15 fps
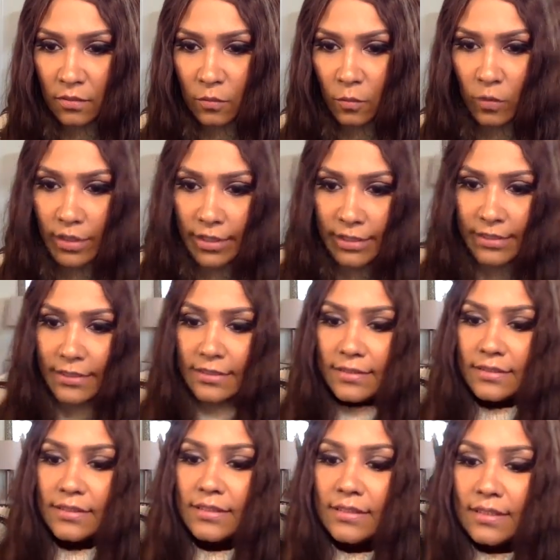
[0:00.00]
What is
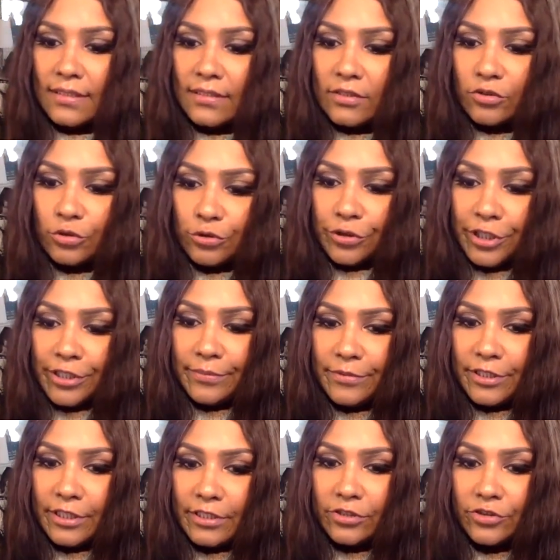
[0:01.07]
it? It is a dream
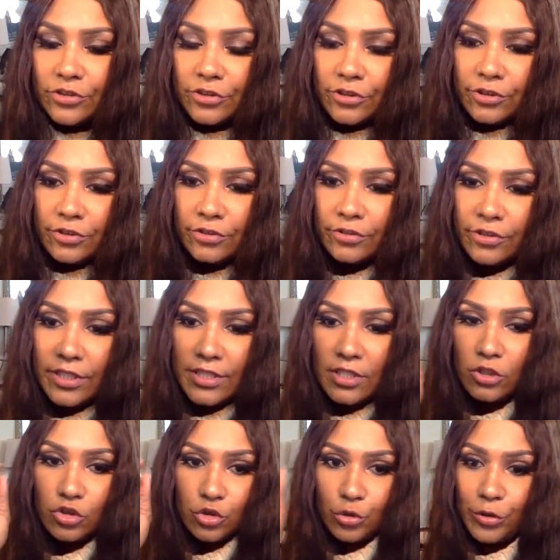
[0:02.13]
tincture. It's
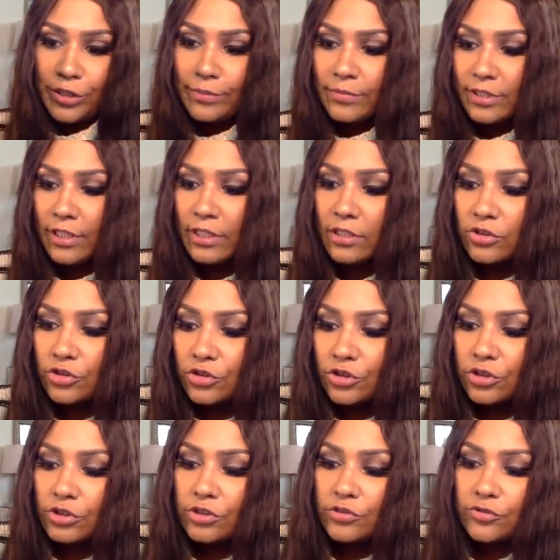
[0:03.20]
a dream
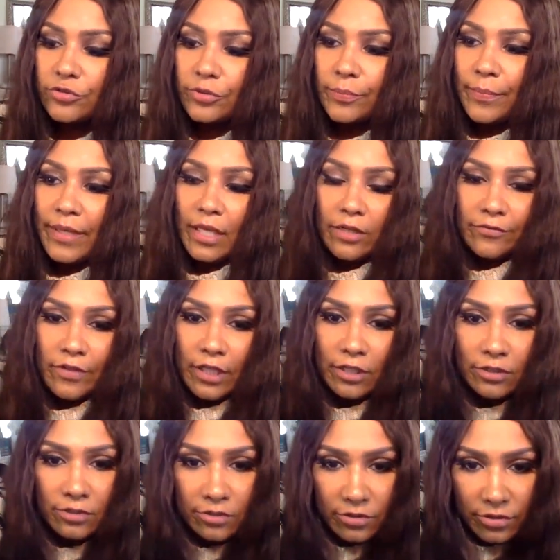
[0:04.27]
tincture from Man of
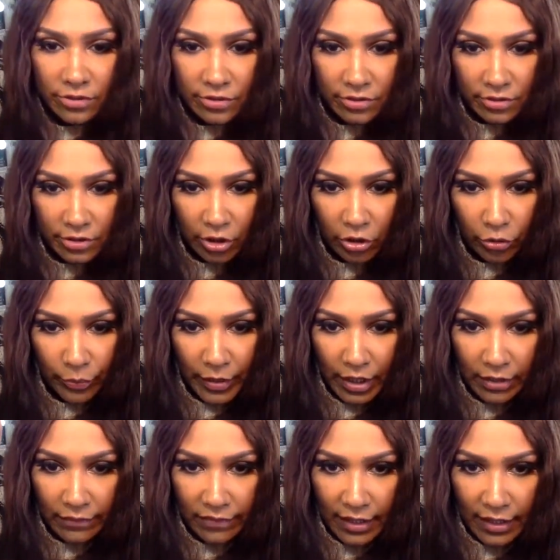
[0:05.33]
Letters. Y'all know
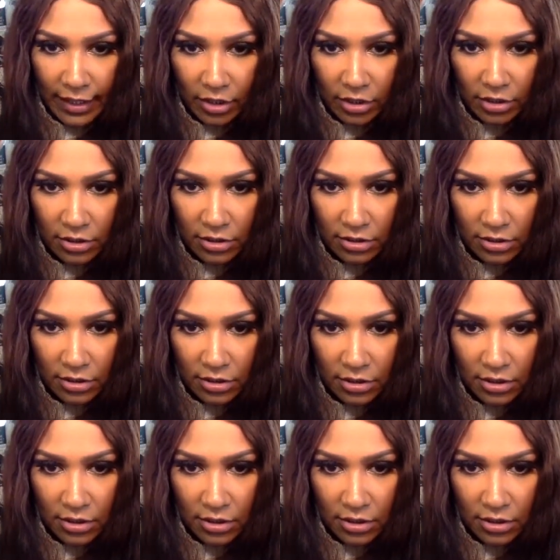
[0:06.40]
Man of Letters.